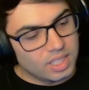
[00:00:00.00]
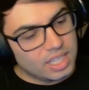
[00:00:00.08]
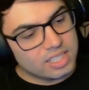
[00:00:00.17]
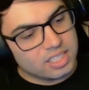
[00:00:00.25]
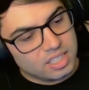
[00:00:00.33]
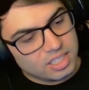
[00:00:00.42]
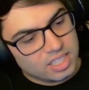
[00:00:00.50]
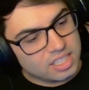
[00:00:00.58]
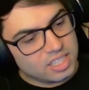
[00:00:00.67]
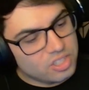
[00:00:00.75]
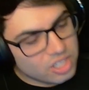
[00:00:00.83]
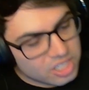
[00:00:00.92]

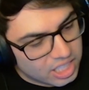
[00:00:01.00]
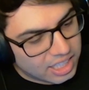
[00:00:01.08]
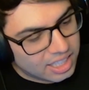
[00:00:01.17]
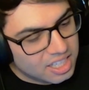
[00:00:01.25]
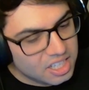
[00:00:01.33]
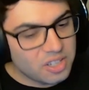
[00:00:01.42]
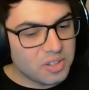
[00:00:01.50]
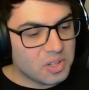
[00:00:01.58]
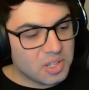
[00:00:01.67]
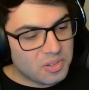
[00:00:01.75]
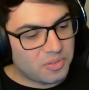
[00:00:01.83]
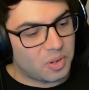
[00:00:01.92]
That's interesting. And
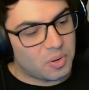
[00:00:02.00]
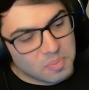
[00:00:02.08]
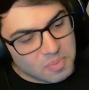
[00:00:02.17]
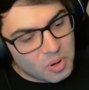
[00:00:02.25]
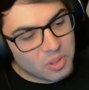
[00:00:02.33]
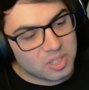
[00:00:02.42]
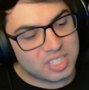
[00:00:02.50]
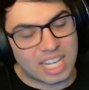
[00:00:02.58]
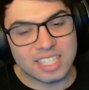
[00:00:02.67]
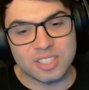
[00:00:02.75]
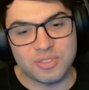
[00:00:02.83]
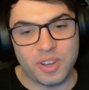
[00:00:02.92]
you feel more than
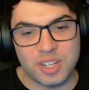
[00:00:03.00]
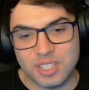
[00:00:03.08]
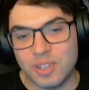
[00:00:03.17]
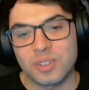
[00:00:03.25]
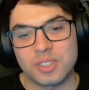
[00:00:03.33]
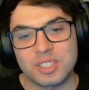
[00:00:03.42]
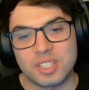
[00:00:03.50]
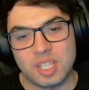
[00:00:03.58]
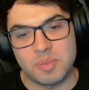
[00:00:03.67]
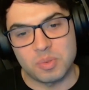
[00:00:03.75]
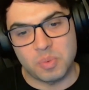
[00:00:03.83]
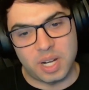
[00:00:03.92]
satisfied so long as the
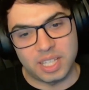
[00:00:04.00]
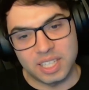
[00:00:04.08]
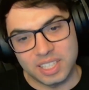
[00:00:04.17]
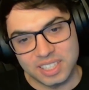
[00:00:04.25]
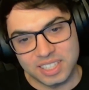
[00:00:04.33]
team's winning.